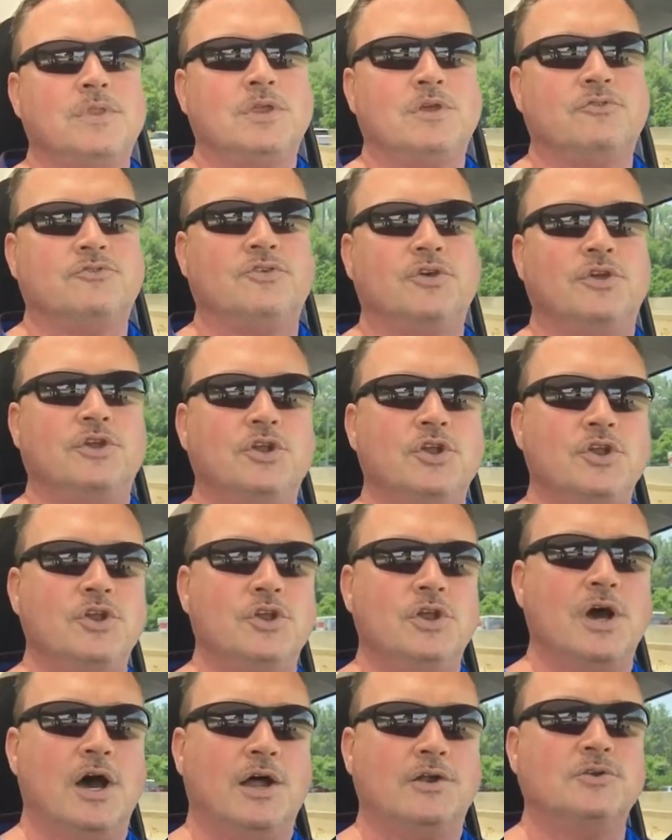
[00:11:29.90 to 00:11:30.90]
to
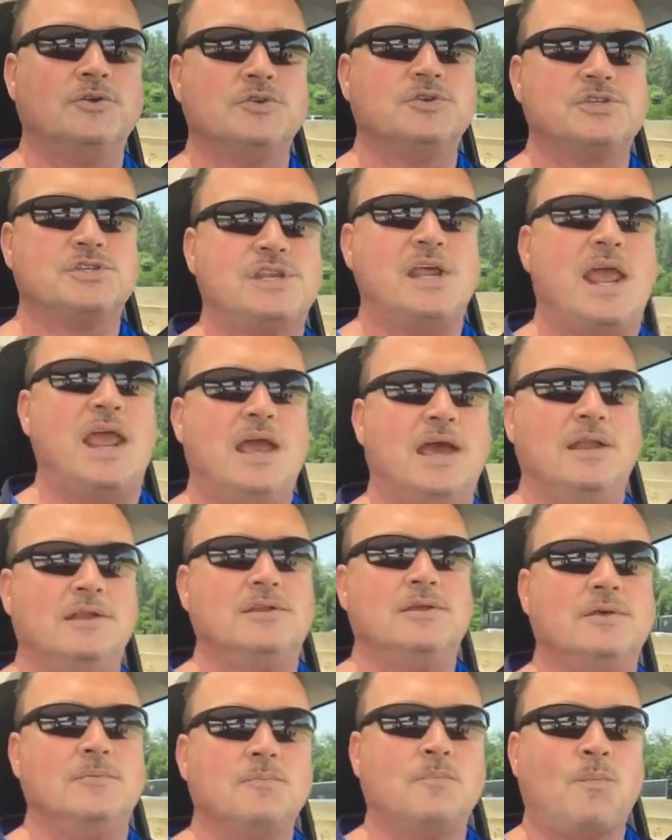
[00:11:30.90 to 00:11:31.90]
understand
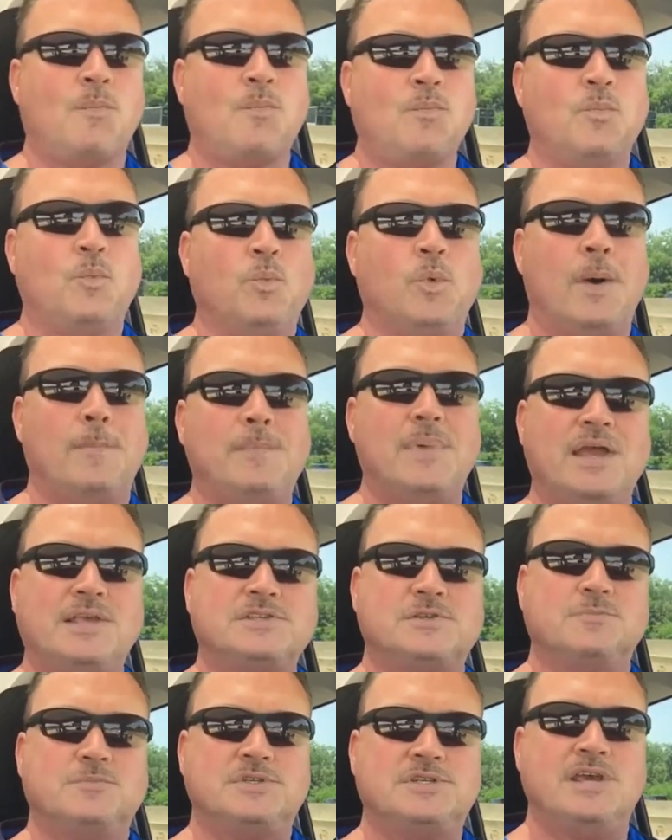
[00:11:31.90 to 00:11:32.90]
what makes
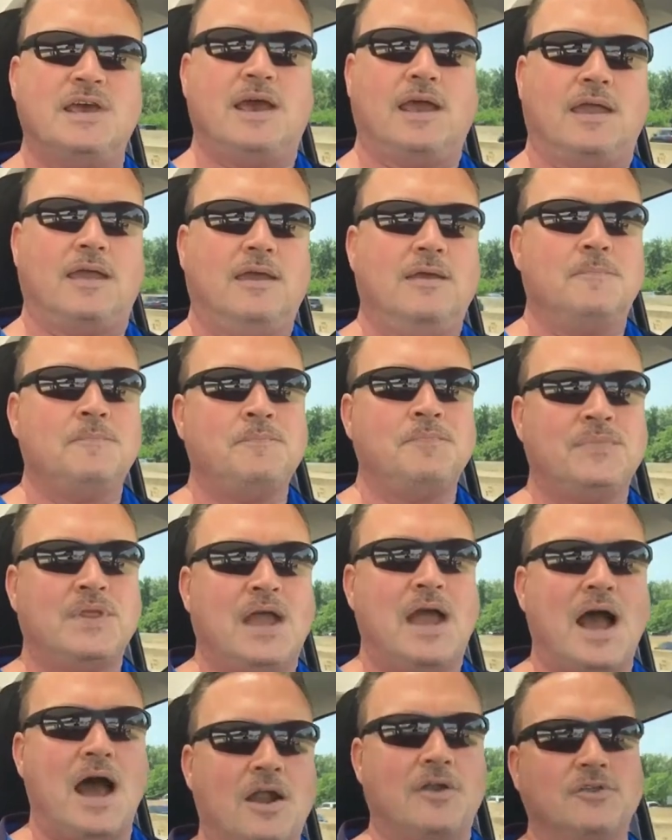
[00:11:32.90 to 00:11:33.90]
them tick.
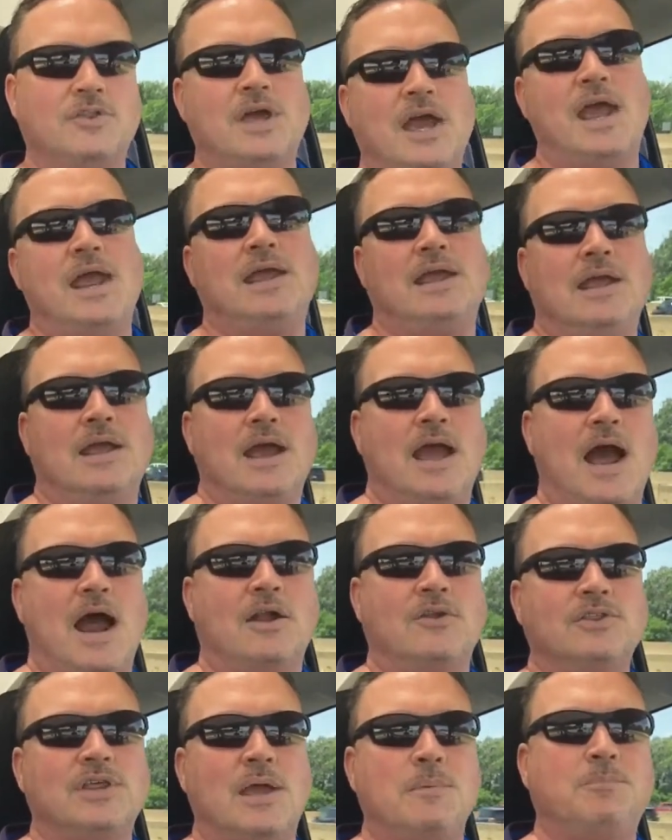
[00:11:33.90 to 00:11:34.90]
How do
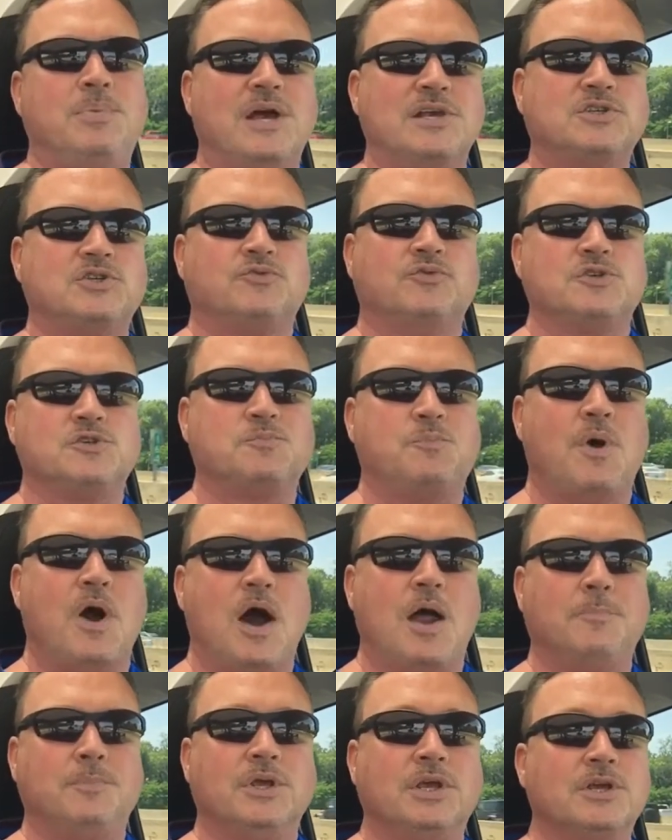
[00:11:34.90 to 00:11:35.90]
they best
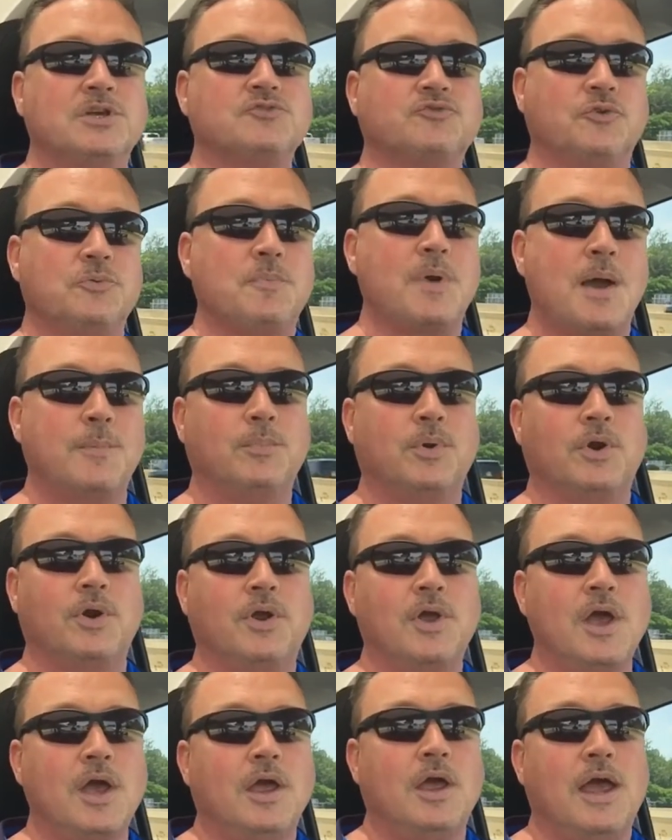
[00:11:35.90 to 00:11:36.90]
respond? Because remember,
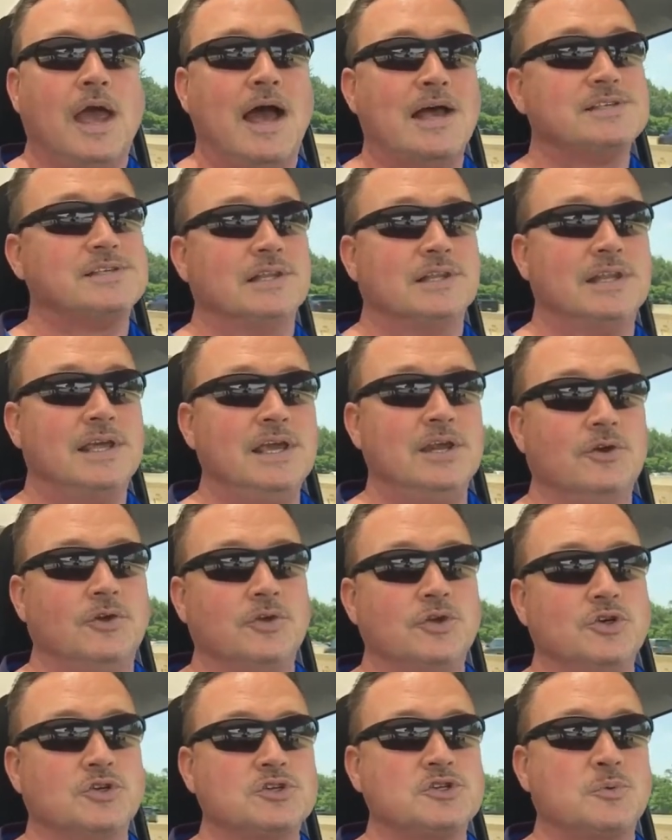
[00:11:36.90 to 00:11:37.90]
as a leader,
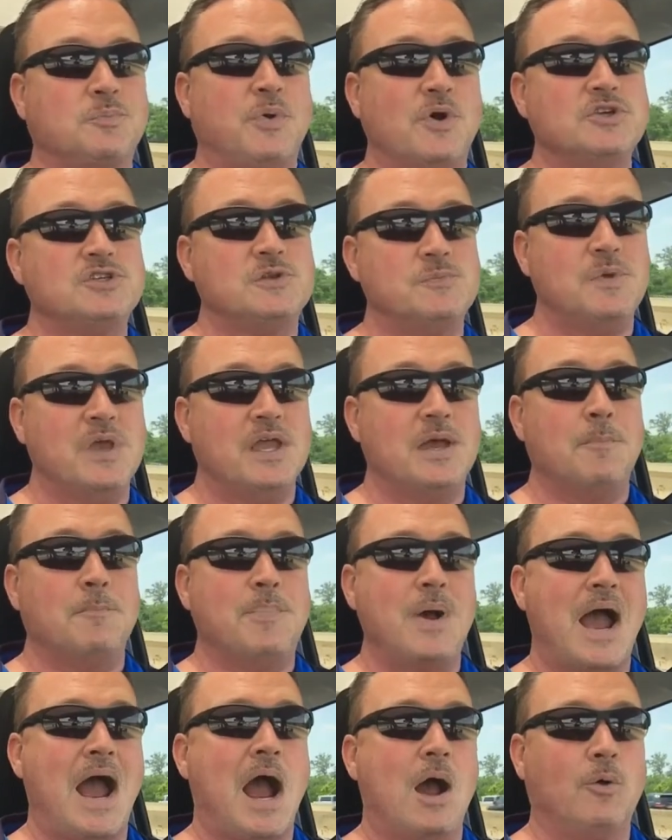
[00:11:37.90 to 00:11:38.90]
you're supposed to be
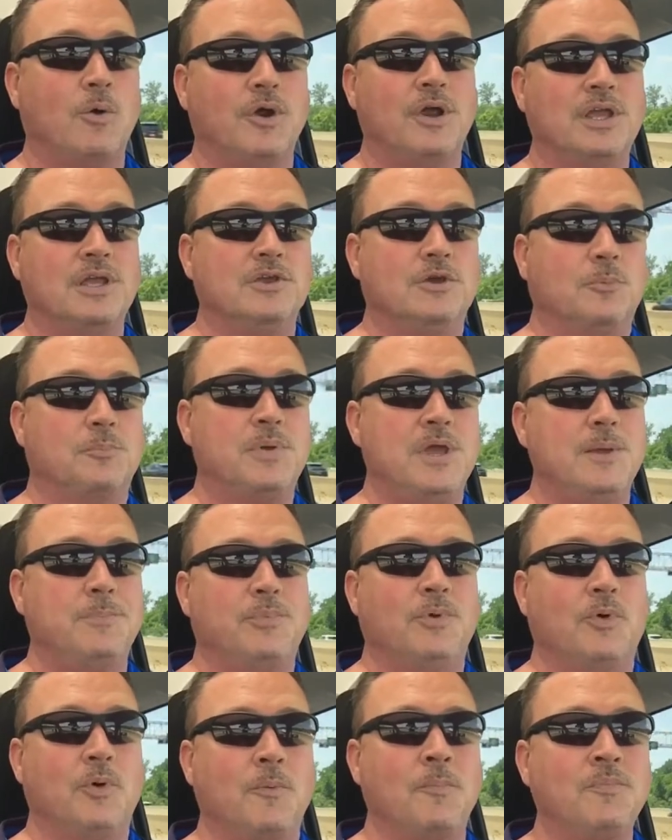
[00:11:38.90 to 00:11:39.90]
empowering your
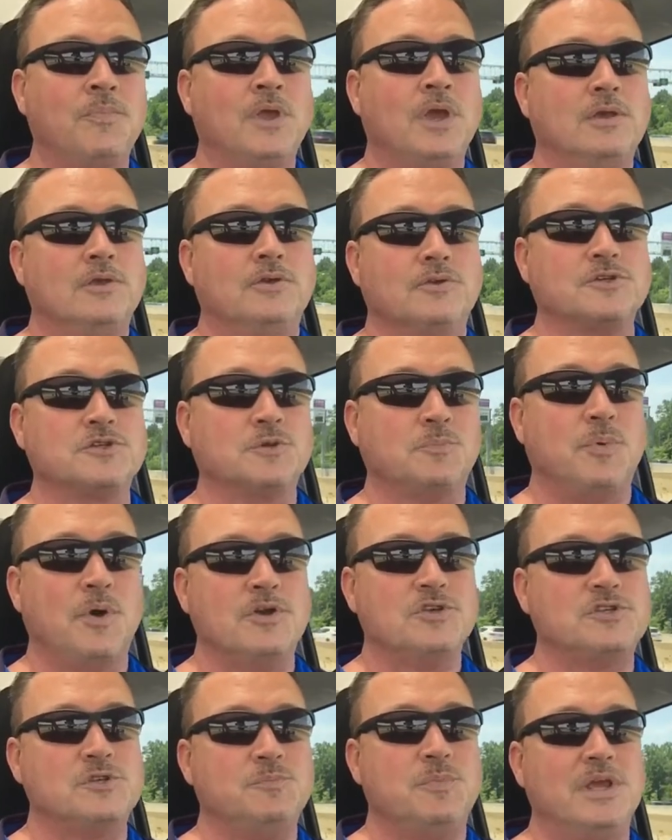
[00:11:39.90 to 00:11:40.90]
people. You're
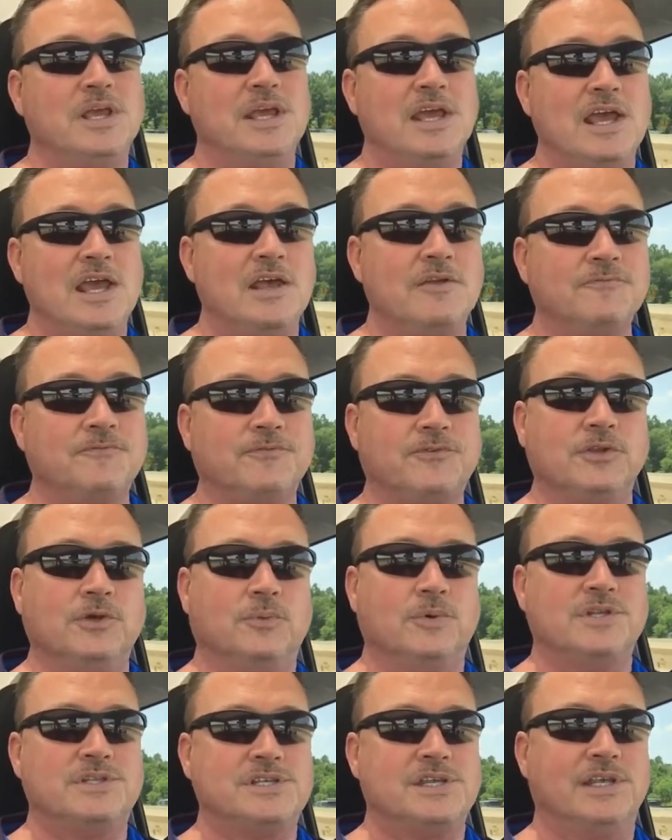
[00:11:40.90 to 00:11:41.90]
supposed to be
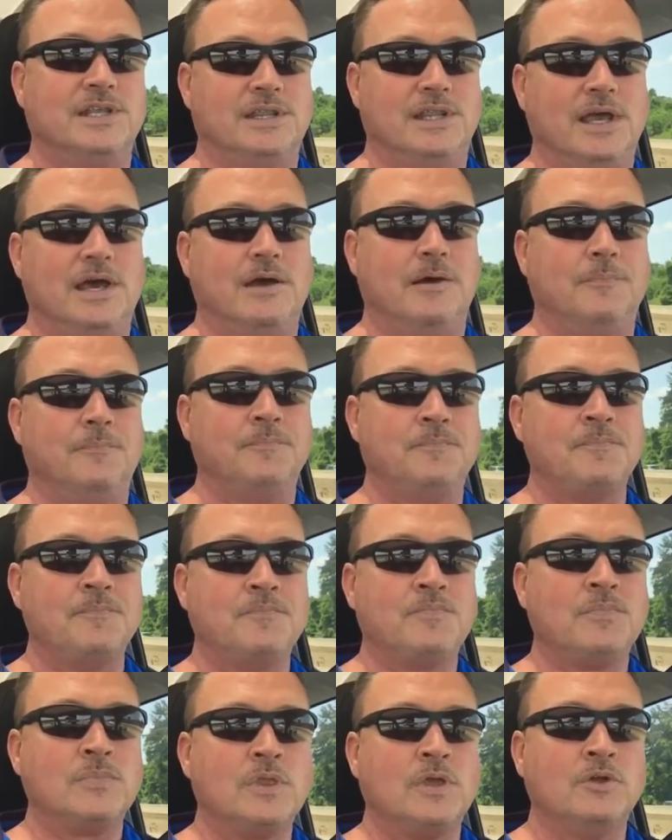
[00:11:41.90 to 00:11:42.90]
influencing them
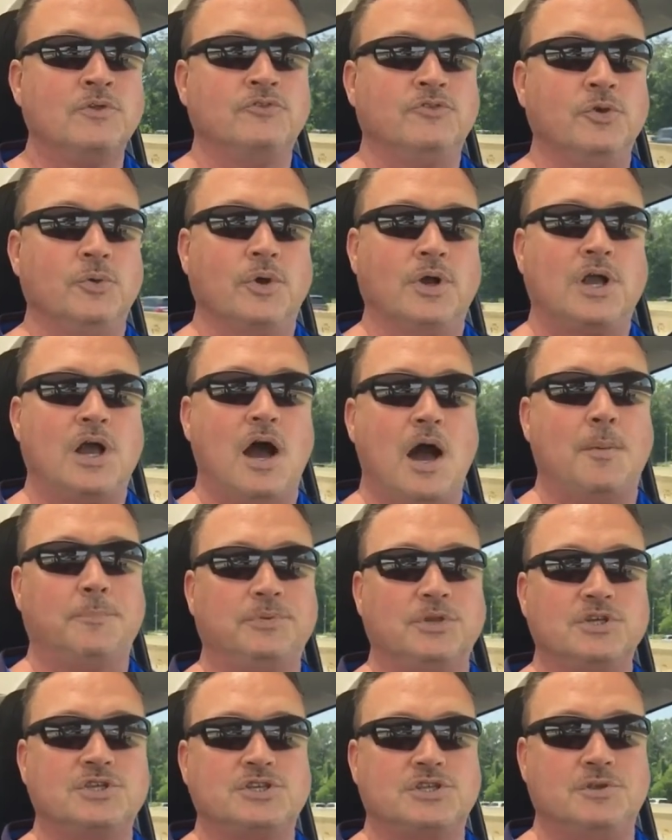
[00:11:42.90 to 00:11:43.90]
to
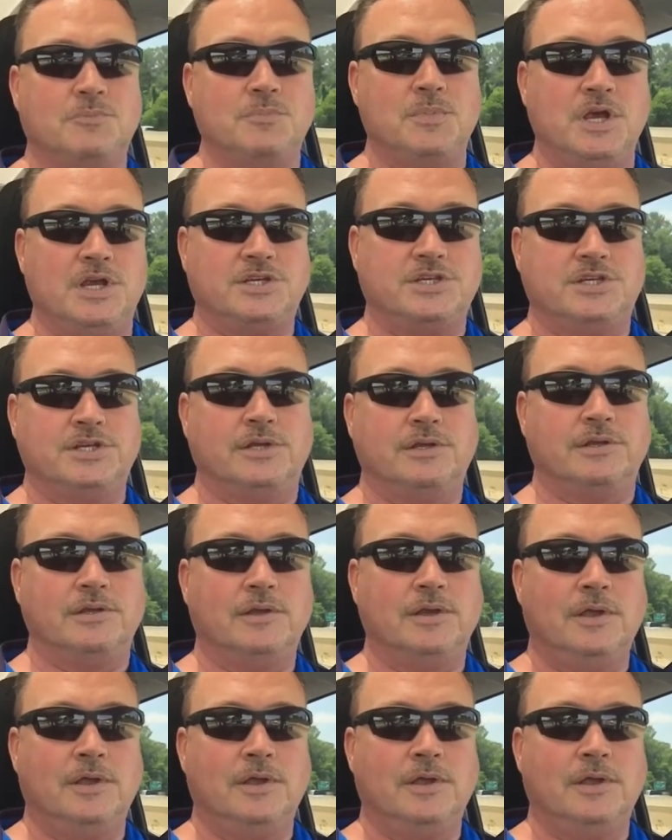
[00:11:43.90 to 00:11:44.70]
accomplish the mission